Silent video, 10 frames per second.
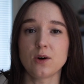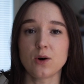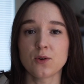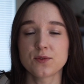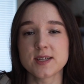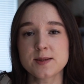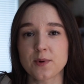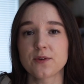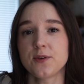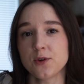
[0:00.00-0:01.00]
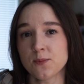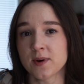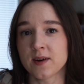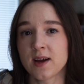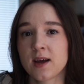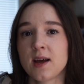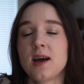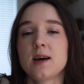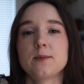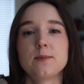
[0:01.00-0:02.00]
of this perfumer,
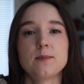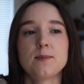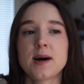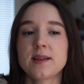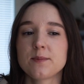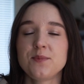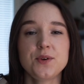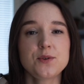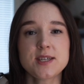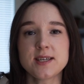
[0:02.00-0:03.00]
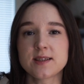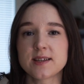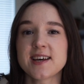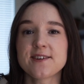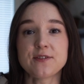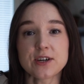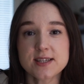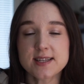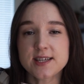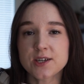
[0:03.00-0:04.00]
by the beauty, the
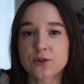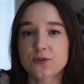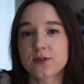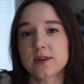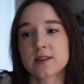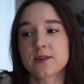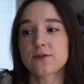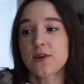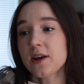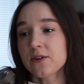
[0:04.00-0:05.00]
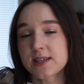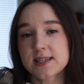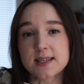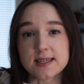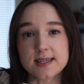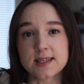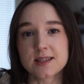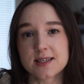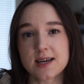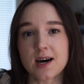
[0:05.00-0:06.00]
diversity of the fragrances in
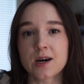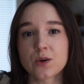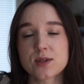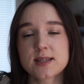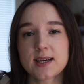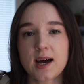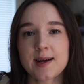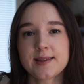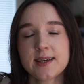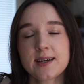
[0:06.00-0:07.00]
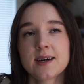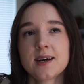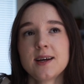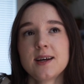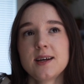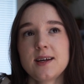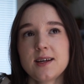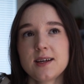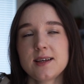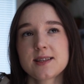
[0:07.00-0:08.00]
this house. I think
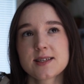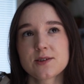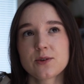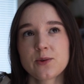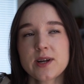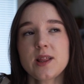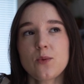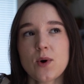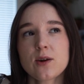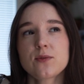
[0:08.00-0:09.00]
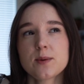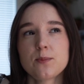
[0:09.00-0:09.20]
It's really one of the